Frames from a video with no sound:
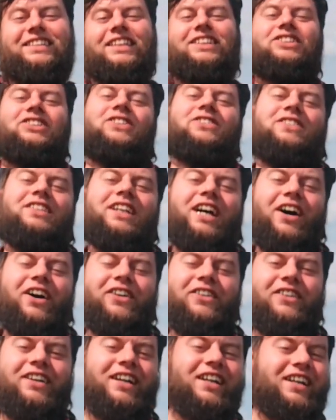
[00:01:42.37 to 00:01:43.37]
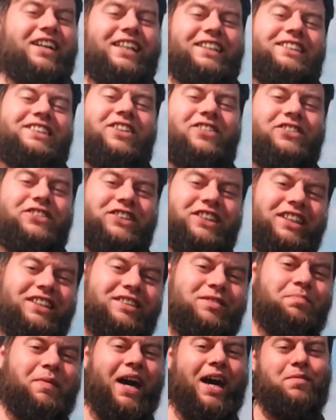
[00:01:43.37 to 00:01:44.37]
did you know it's not
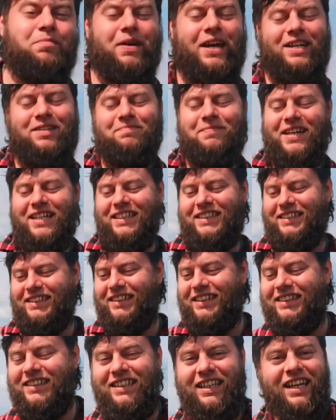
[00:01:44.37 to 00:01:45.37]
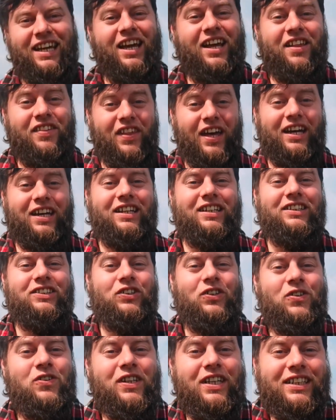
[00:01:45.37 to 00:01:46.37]
just man-made medicines that can
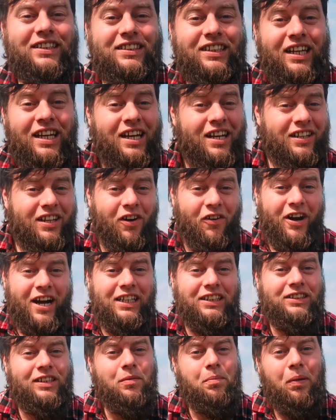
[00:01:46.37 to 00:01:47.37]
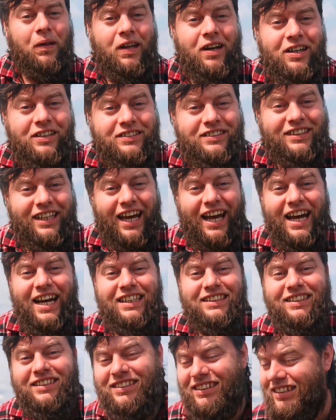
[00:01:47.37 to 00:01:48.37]
do this? There are actually plants that
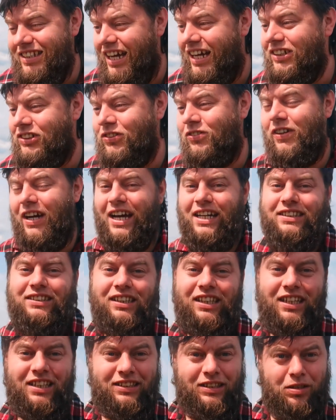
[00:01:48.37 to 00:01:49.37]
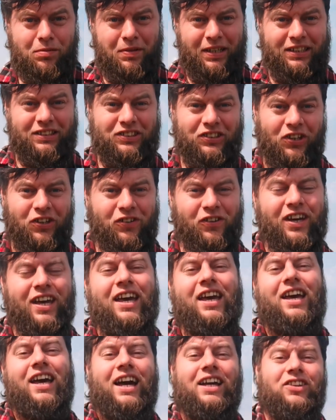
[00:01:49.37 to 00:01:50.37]
act as natural antihistamines too.
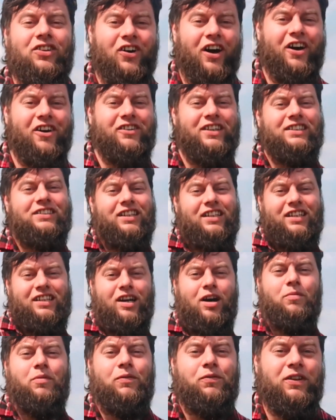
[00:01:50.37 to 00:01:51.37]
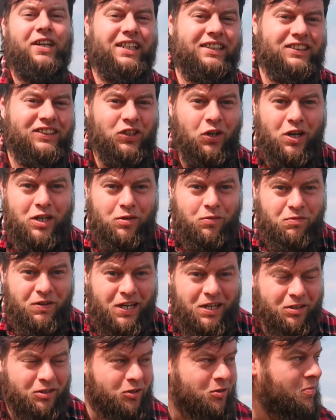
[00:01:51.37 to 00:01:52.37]
And not only do they come with less side
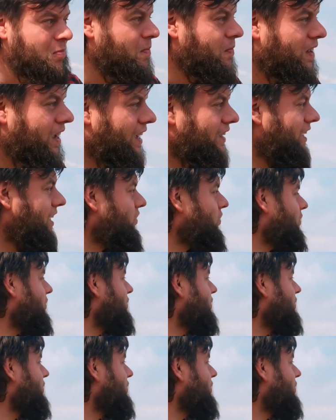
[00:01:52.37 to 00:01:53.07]
effects, and they're